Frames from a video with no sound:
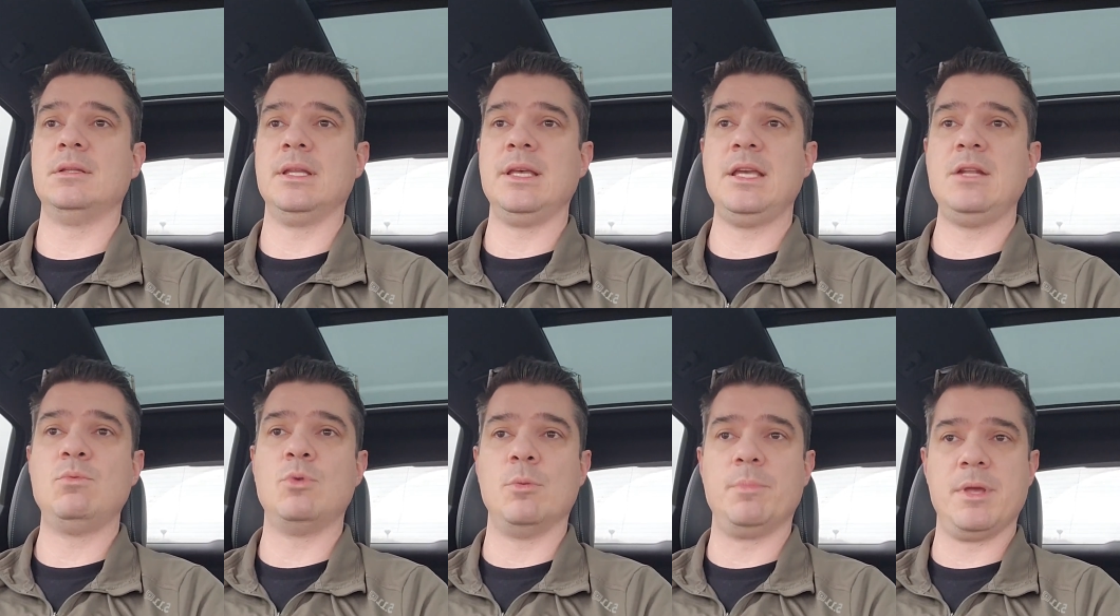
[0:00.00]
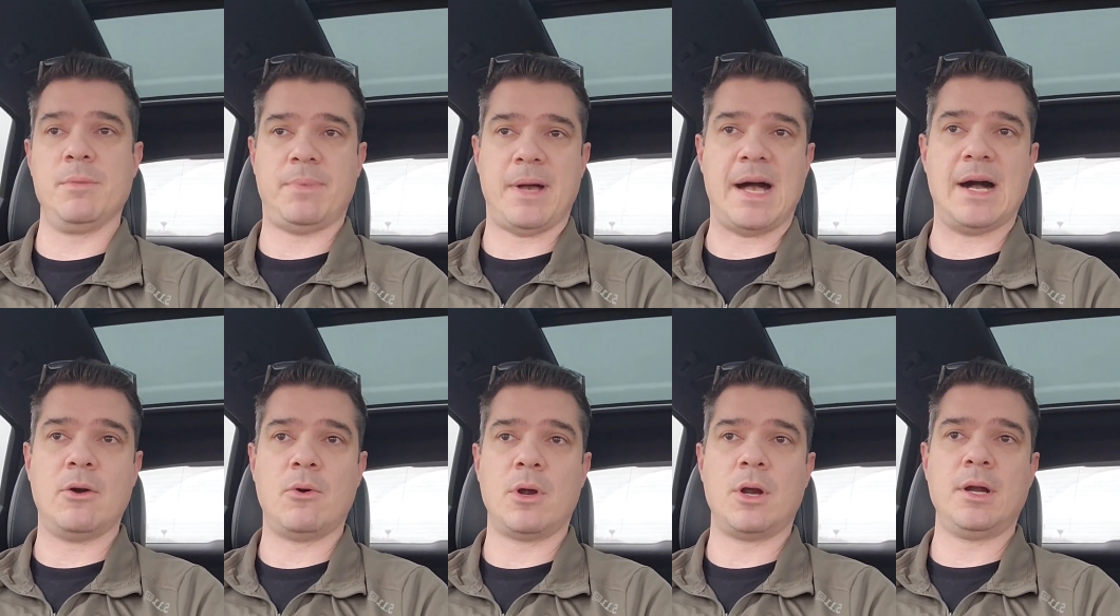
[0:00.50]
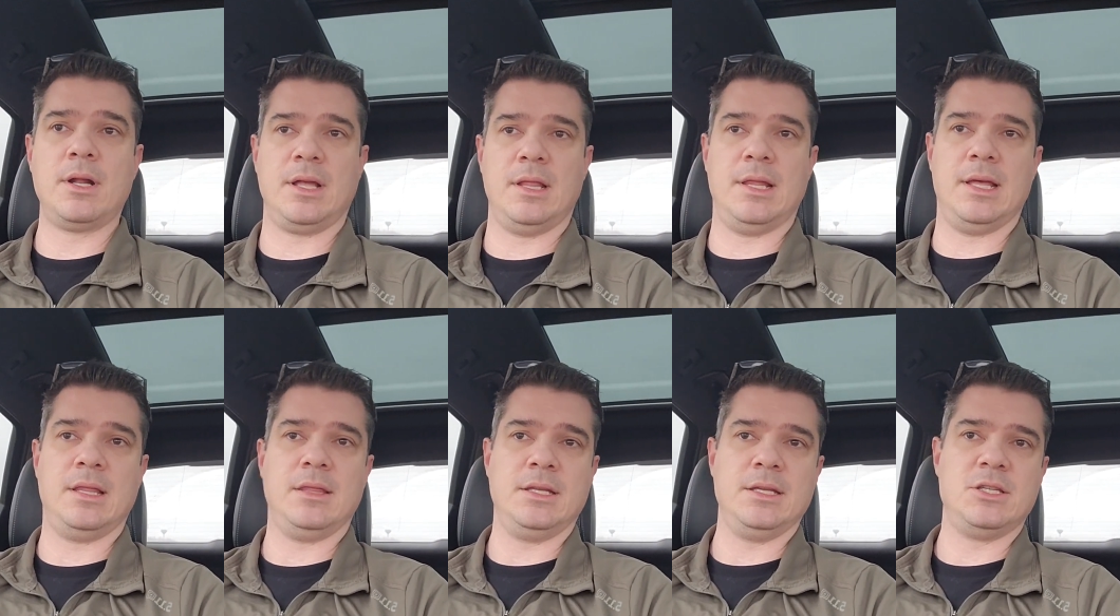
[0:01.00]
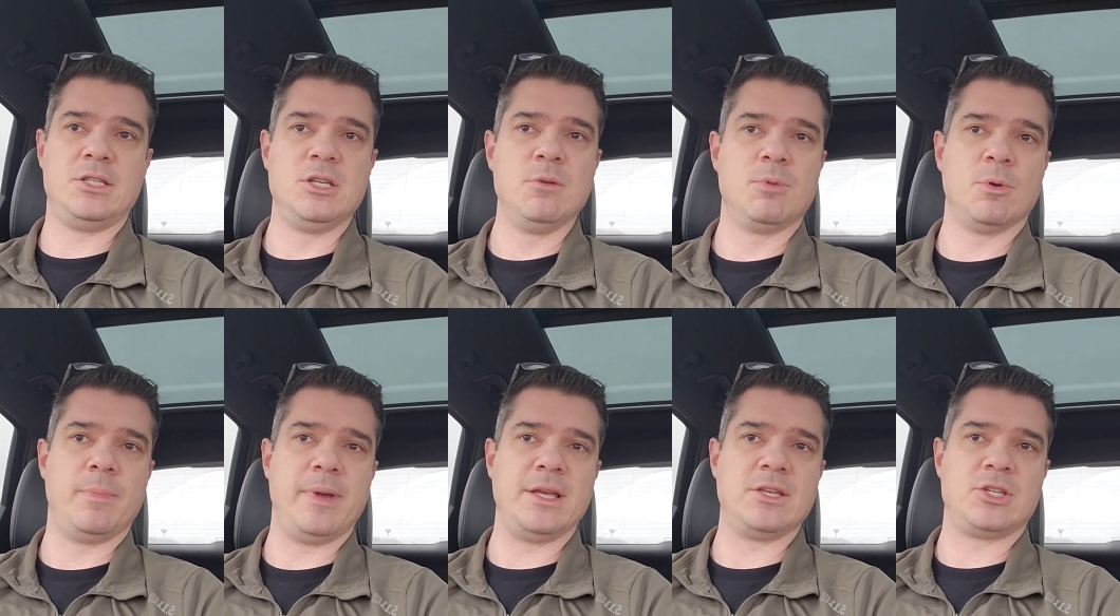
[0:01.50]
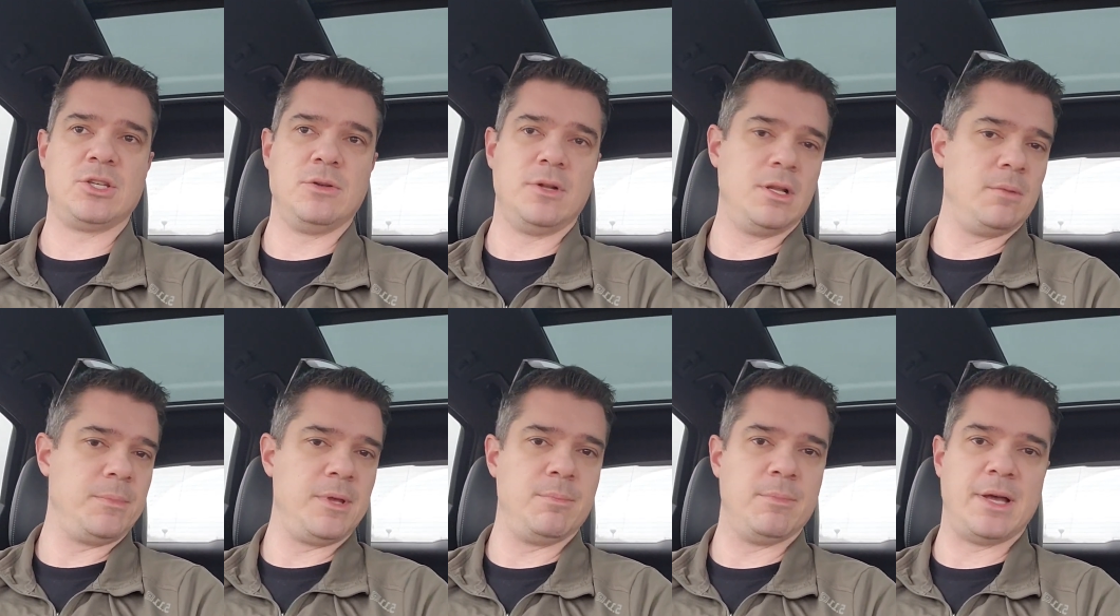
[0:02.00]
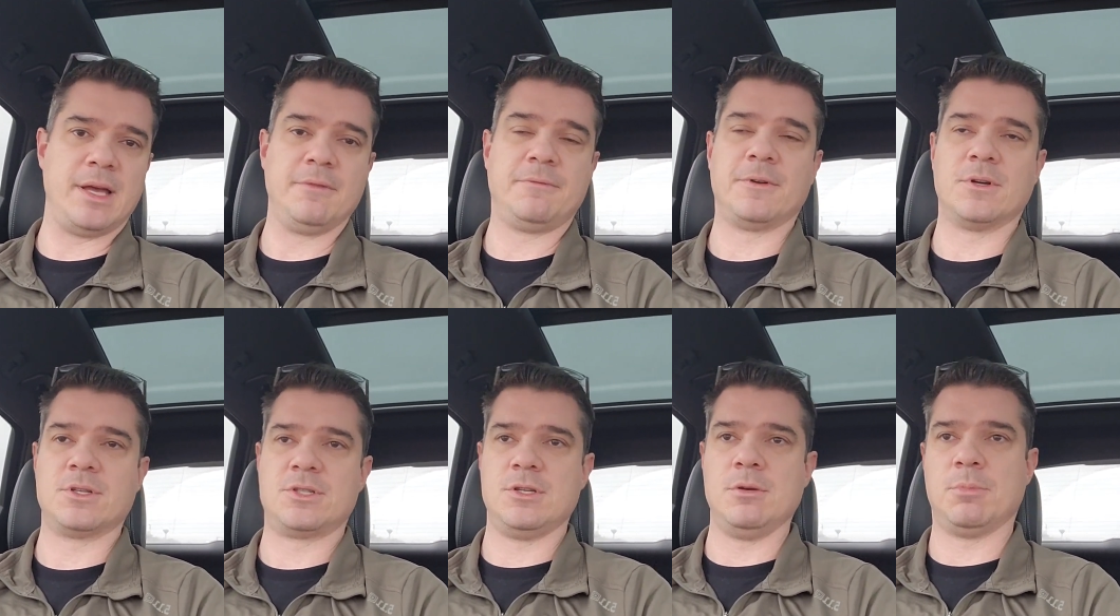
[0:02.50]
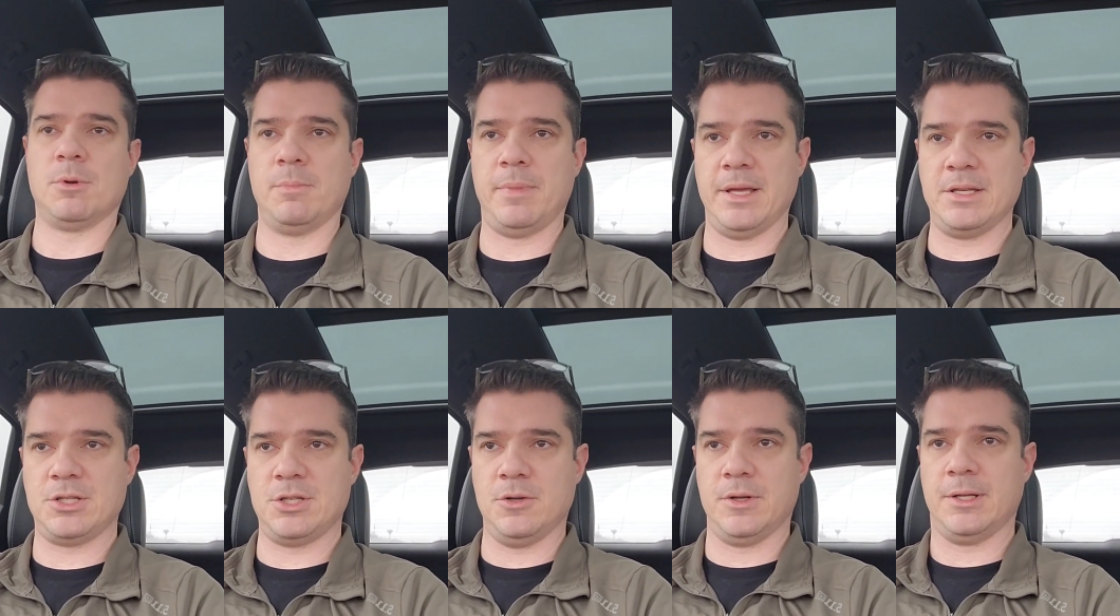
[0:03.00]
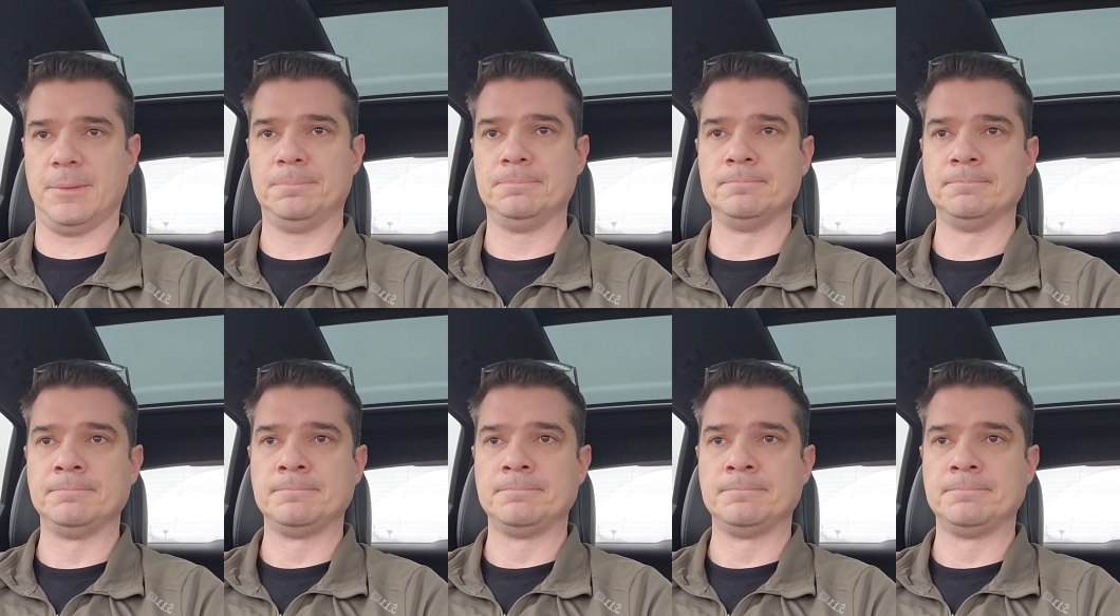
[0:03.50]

Lead will be powered, and then the super base unit will be my first super base unit.